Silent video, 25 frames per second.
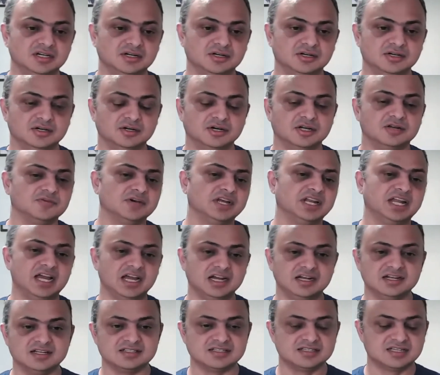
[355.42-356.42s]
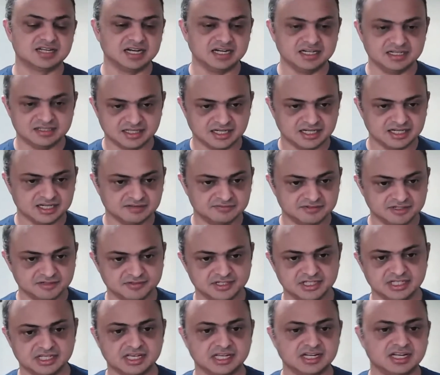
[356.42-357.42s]
on one hand, it's great that
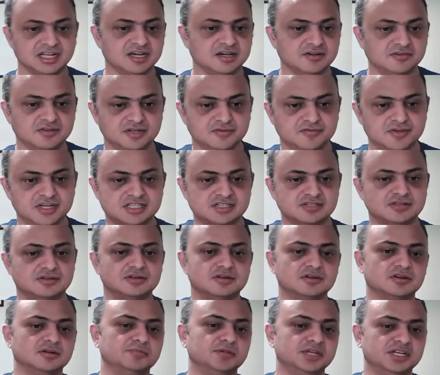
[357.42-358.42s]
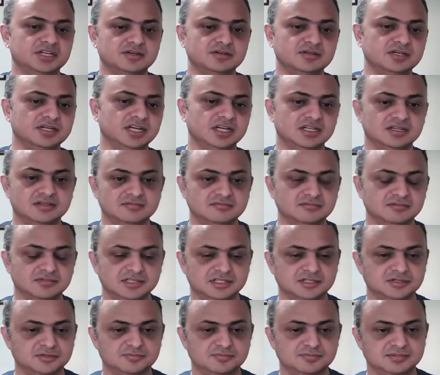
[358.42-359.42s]
everyone can now invest on Robinhood
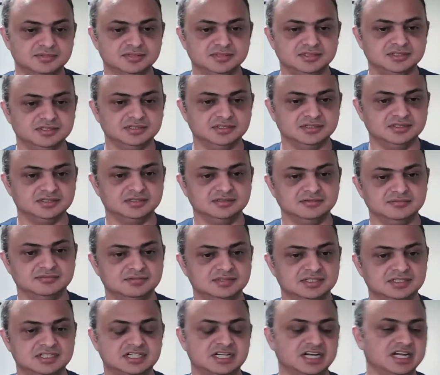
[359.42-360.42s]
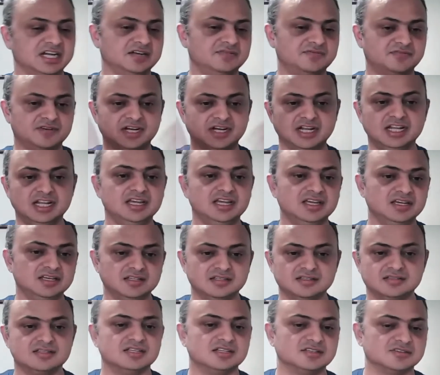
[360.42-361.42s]
and you know uh, trade
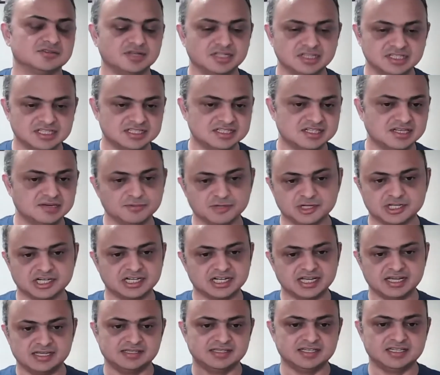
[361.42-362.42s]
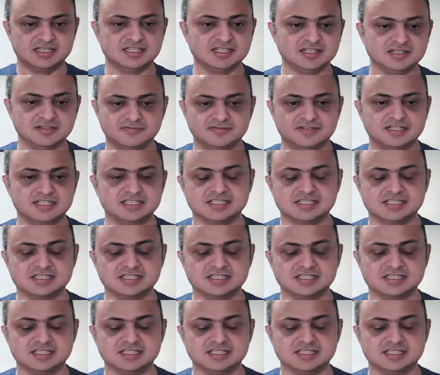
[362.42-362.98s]
freely. There is all this democratization of